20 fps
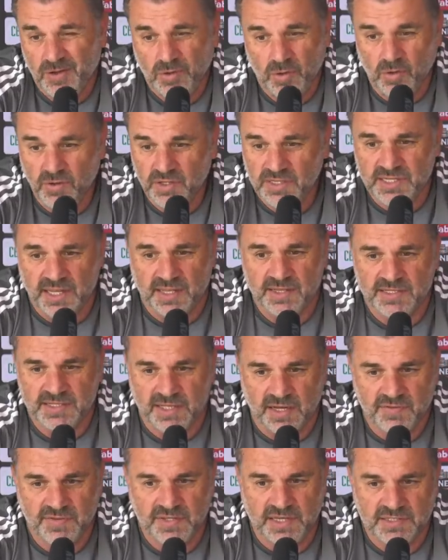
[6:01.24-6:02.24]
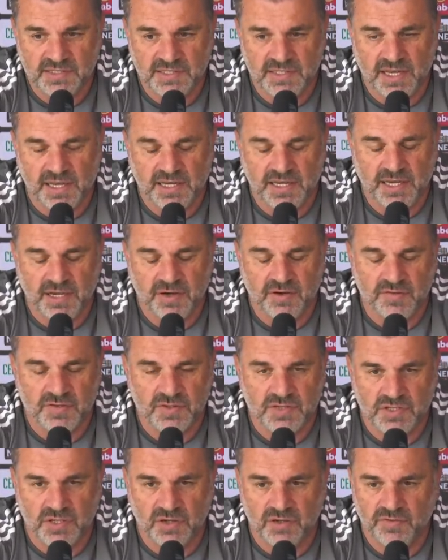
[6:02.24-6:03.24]
all this other stuff tends to take care of
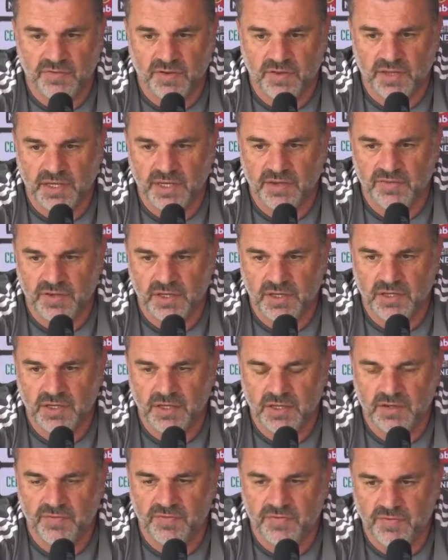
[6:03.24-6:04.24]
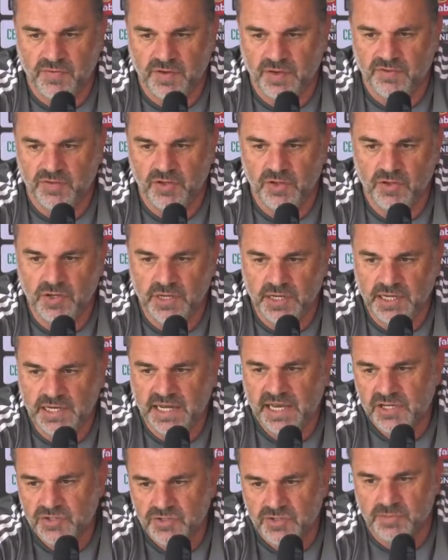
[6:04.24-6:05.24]
itself. I think if you
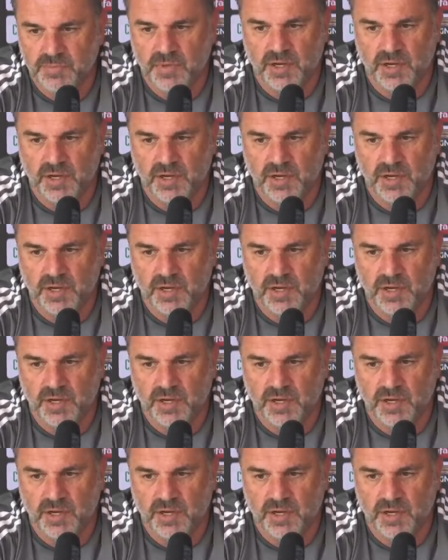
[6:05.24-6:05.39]
need extra